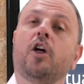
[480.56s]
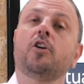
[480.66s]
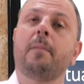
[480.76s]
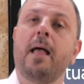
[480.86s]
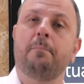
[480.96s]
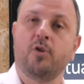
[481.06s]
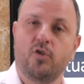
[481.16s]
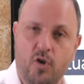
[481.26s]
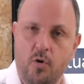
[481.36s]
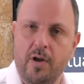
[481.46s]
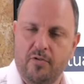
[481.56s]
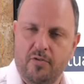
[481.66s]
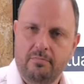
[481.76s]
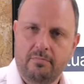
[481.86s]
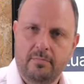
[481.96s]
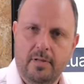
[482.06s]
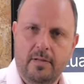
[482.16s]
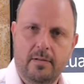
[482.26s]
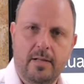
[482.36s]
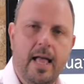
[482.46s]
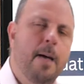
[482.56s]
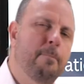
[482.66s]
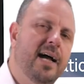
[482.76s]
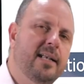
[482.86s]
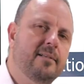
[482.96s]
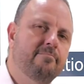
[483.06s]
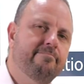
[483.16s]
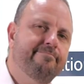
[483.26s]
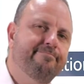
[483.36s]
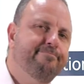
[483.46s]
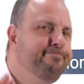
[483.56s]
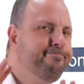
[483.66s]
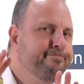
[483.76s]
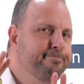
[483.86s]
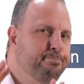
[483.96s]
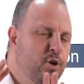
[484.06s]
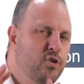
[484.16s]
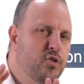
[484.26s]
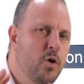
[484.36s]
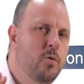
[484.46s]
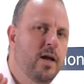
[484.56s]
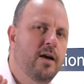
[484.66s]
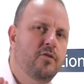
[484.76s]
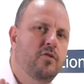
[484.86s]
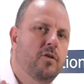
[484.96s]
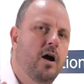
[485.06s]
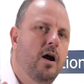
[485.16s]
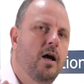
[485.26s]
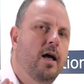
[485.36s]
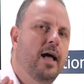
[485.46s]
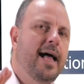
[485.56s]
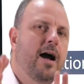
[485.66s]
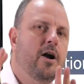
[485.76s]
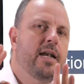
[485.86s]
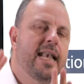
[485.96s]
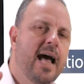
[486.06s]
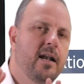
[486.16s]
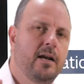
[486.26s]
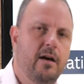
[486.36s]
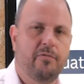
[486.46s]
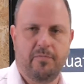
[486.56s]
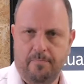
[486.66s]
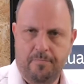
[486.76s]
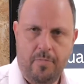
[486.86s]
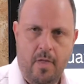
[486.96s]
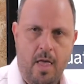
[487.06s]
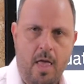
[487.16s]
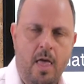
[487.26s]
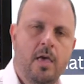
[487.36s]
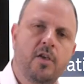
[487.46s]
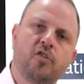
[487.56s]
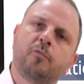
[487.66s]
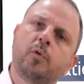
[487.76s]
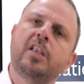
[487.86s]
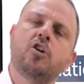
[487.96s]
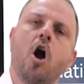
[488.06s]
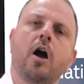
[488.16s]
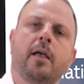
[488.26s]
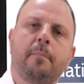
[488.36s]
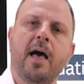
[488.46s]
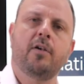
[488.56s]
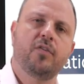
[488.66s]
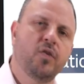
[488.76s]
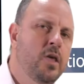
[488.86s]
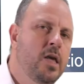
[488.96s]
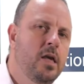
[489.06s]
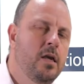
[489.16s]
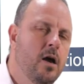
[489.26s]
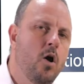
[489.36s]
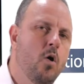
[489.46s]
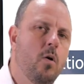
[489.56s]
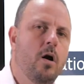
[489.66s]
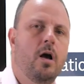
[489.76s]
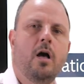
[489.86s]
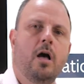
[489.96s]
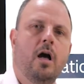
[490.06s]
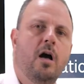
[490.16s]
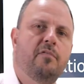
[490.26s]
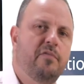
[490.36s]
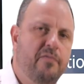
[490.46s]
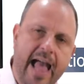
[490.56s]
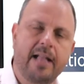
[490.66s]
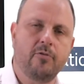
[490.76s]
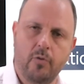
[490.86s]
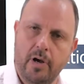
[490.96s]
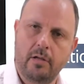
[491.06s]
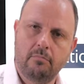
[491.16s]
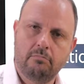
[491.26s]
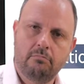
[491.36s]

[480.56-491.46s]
learned about personas, but personas are not enough. Because if we talk about a CEO of a factory,